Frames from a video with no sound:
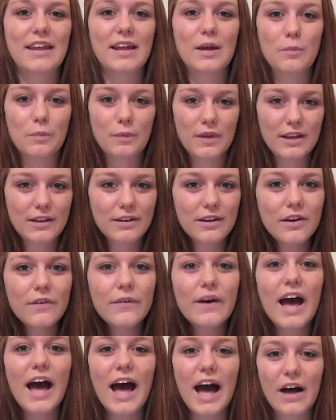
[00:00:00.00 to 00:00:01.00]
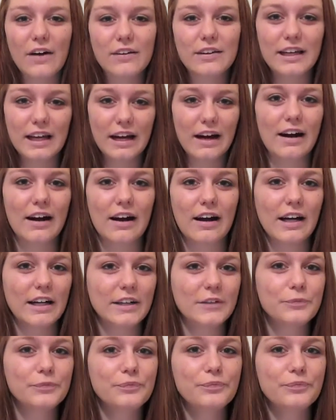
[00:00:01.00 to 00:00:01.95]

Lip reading: Like, we know how they are.